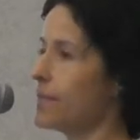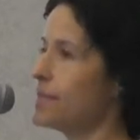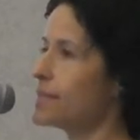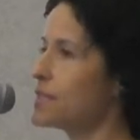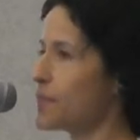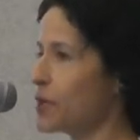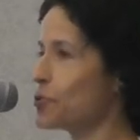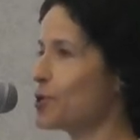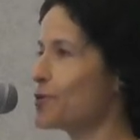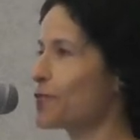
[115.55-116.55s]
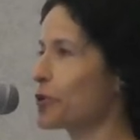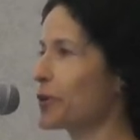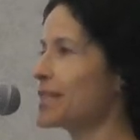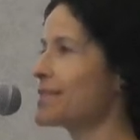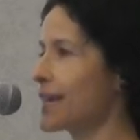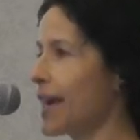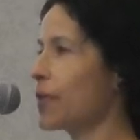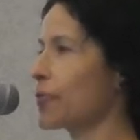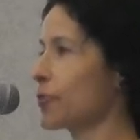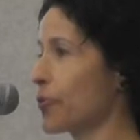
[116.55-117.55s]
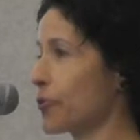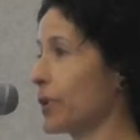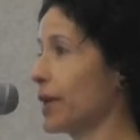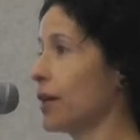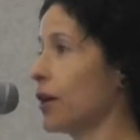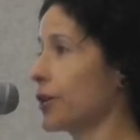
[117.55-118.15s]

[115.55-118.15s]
suspensions for grades K through 3,